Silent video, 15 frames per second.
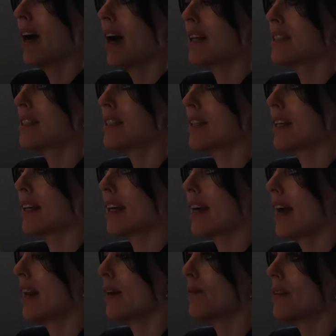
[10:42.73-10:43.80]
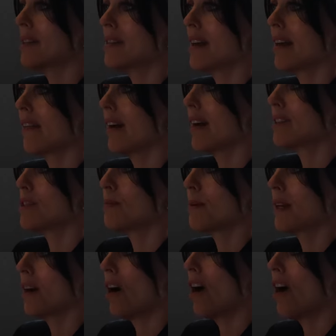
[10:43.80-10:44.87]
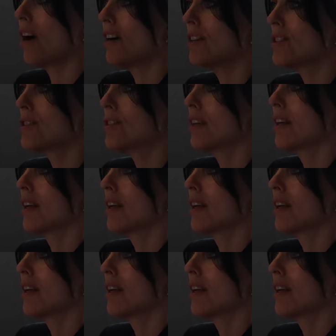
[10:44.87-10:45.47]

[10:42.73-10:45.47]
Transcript: And again, I'm not saying that to be harsh.